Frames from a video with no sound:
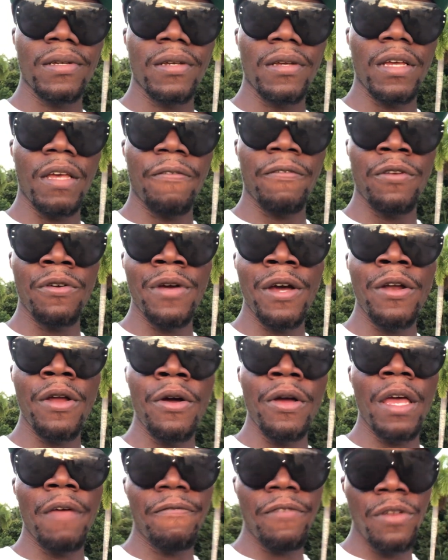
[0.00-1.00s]
If you
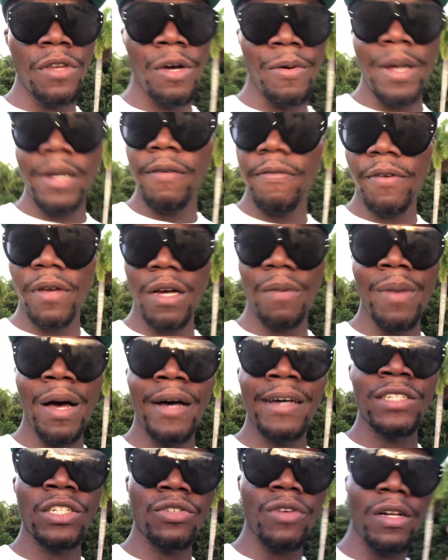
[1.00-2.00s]
know anything about
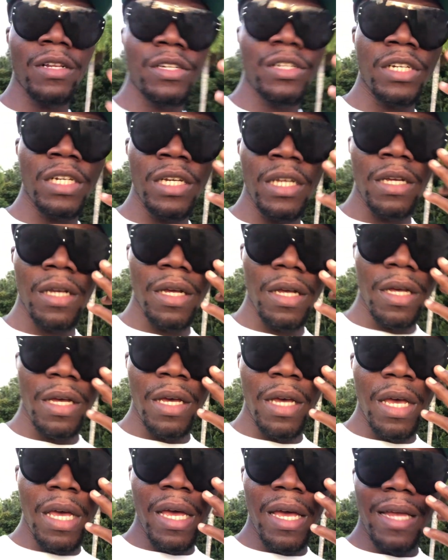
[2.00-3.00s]
astrology,
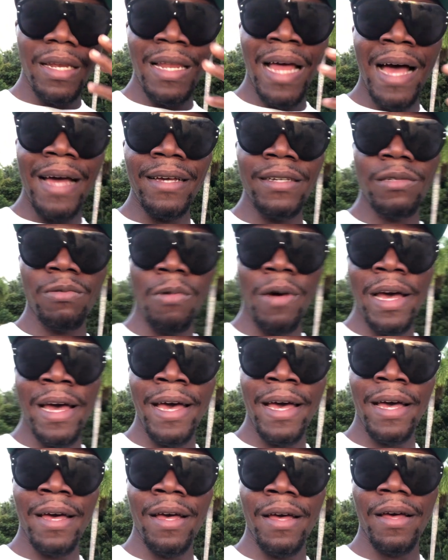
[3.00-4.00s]
that is
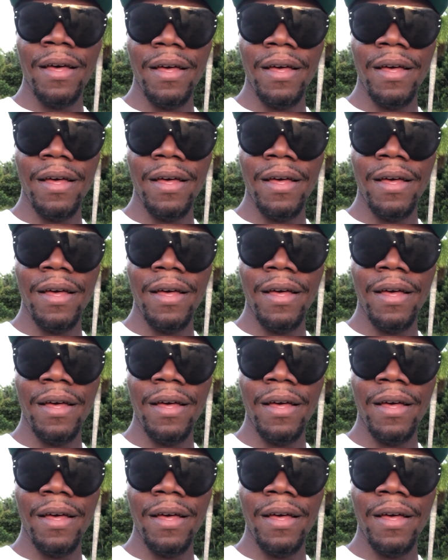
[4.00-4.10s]
where